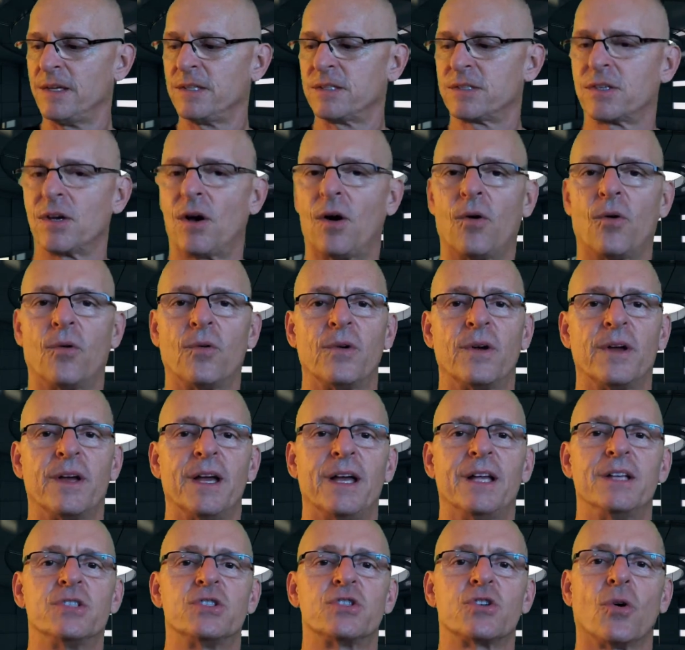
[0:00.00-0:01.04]
So
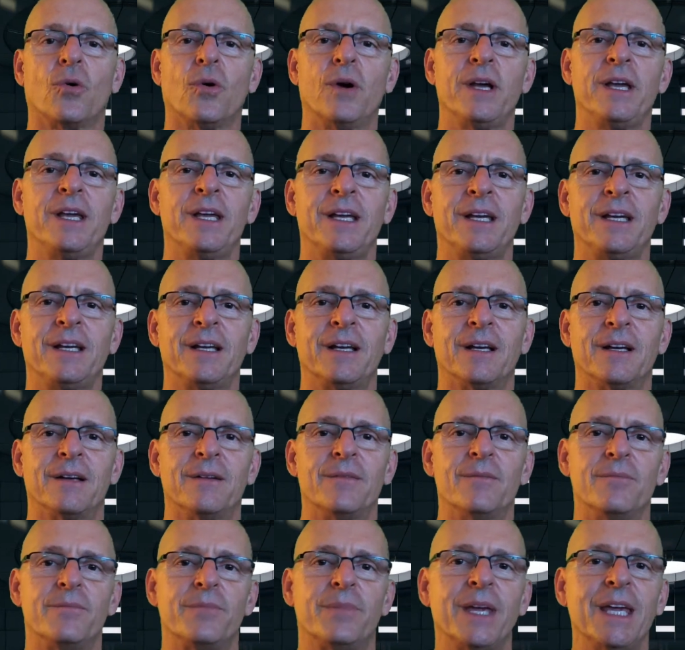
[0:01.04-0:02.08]
enjoying
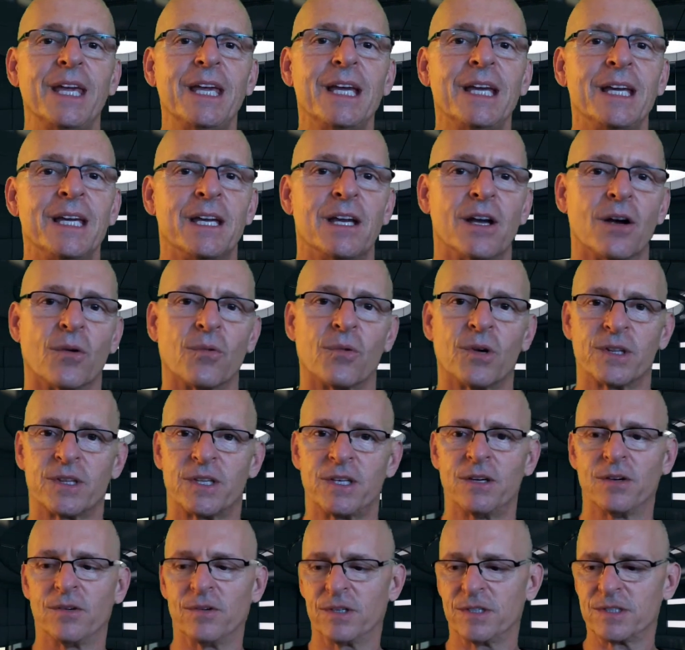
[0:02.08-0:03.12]
being here
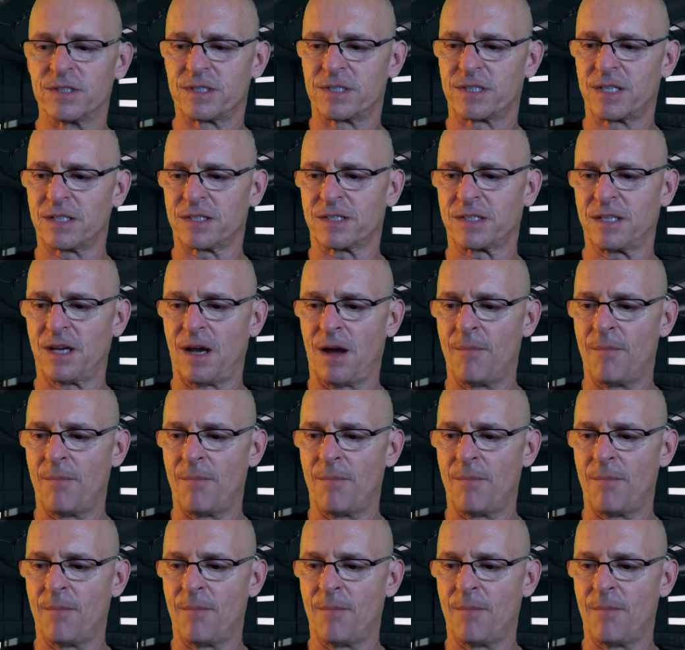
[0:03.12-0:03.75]
with you is just